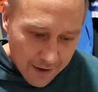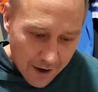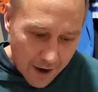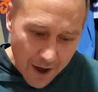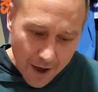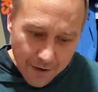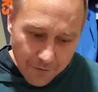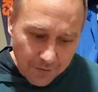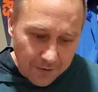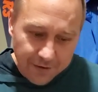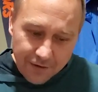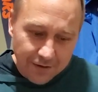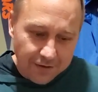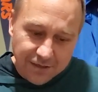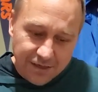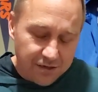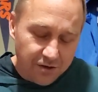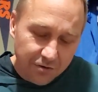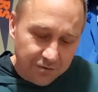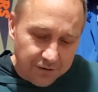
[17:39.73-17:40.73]
I would, uh,
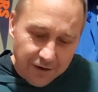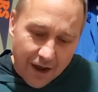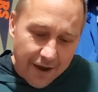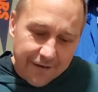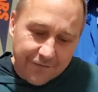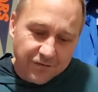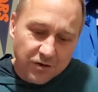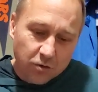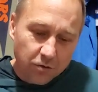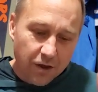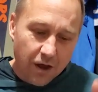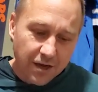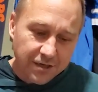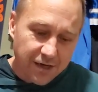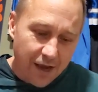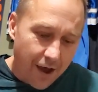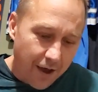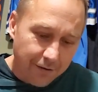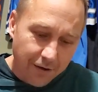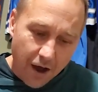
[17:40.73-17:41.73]
so I have no
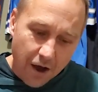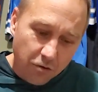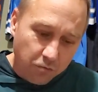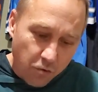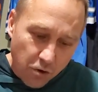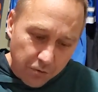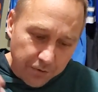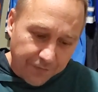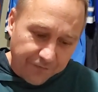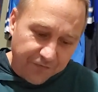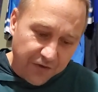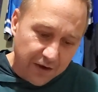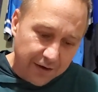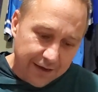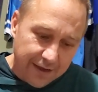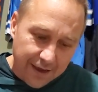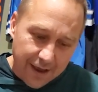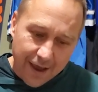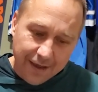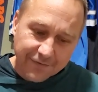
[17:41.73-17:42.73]
logic. I, will roll with
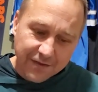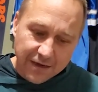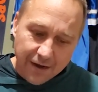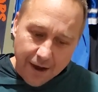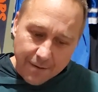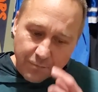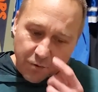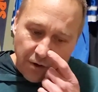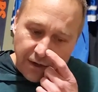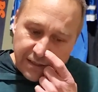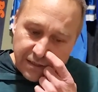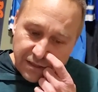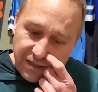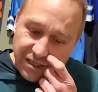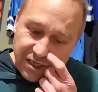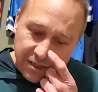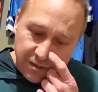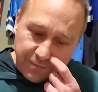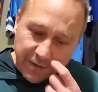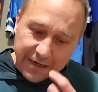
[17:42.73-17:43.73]
Philly and the nine points
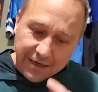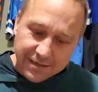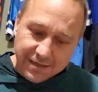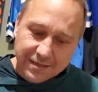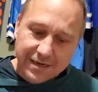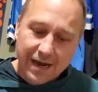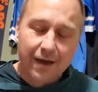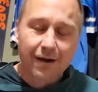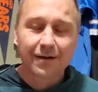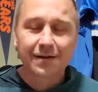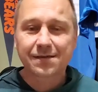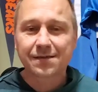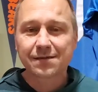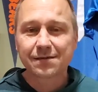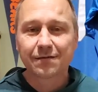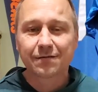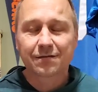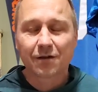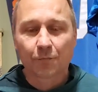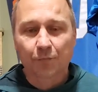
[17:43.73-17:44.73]
just because Dallas
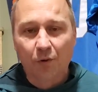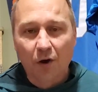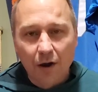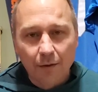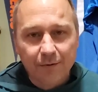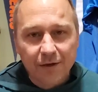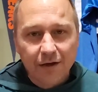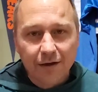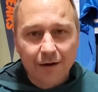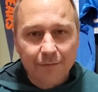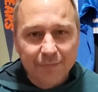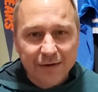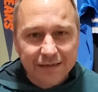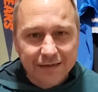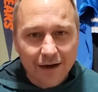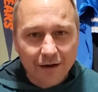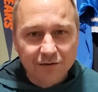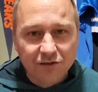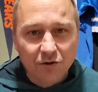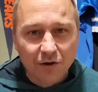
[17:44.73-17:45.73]
they're probably going to be
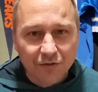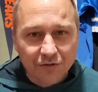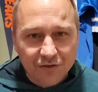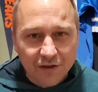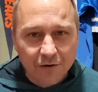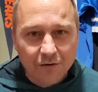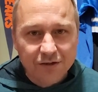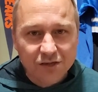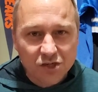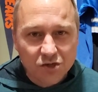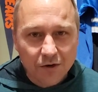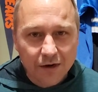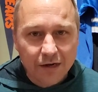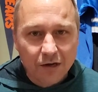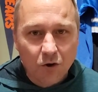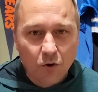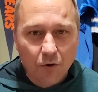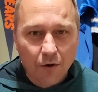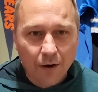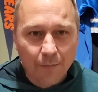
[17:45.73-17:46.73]
down to a third string
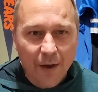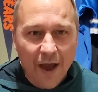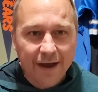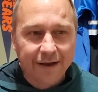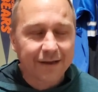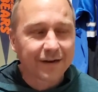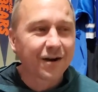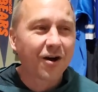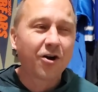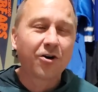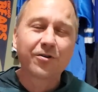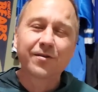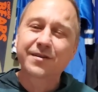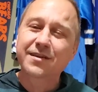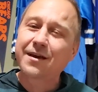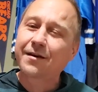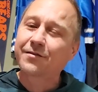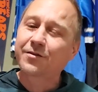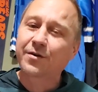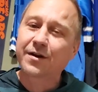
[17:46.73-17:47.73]
quarterback and all the
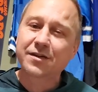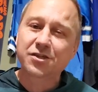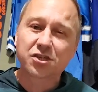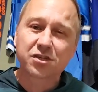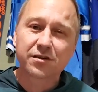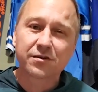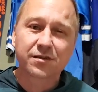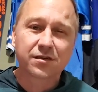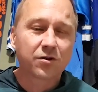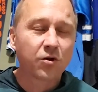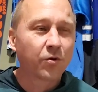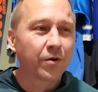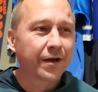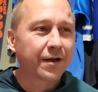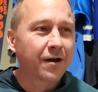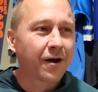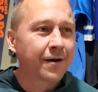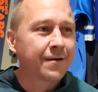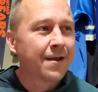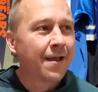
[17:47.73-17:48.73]
other issues going
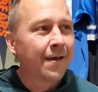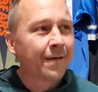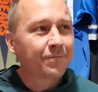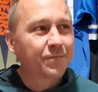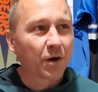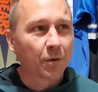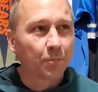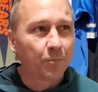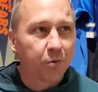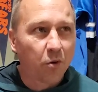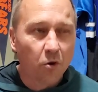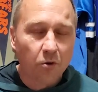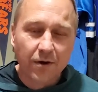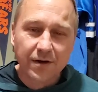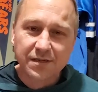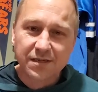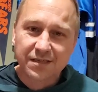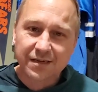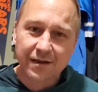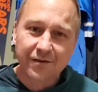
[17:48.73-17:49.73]
on. Their
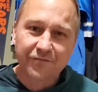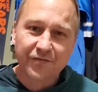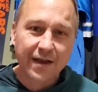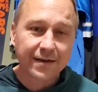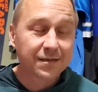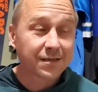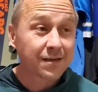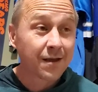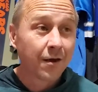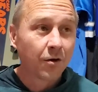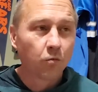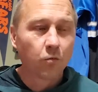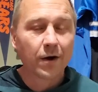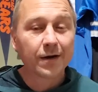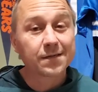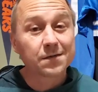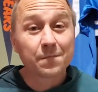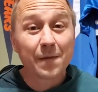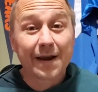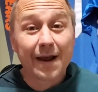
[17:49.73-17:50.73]
porous defense
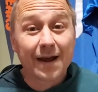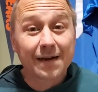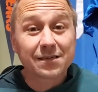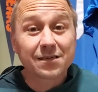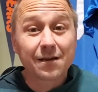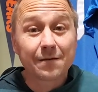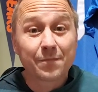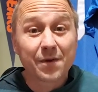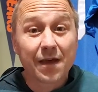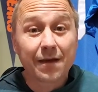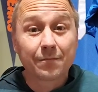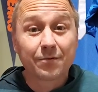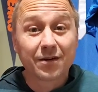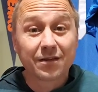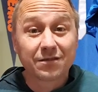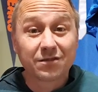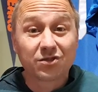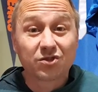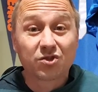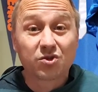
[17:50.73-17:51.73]
once might actually be able
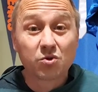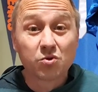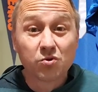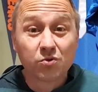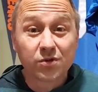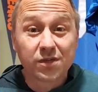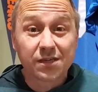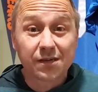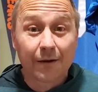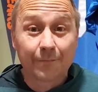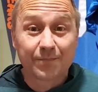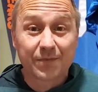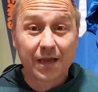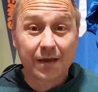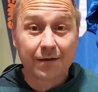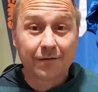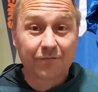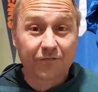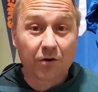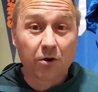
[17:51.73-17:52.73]
to do
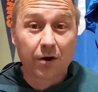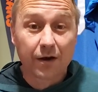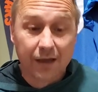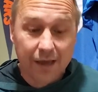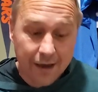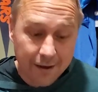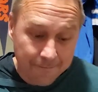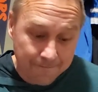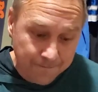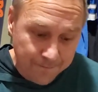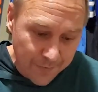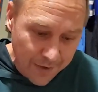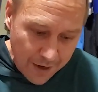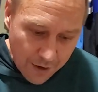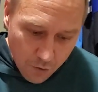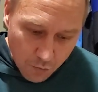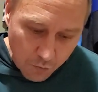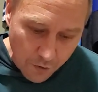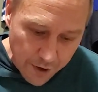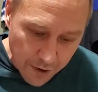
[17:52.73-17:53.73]
something for a game.
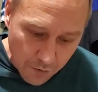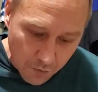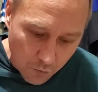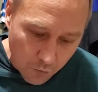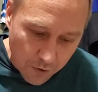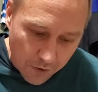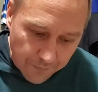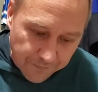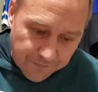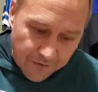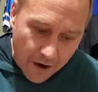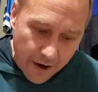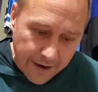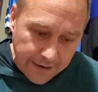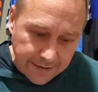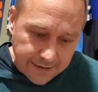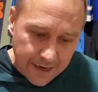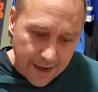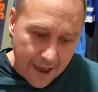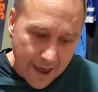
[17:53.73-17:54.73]
We will
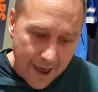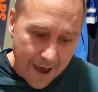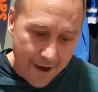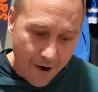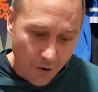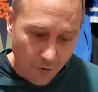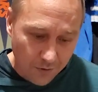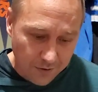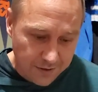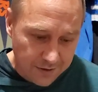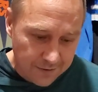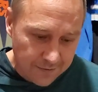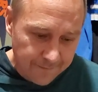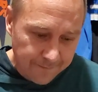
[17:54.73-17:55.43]
find out.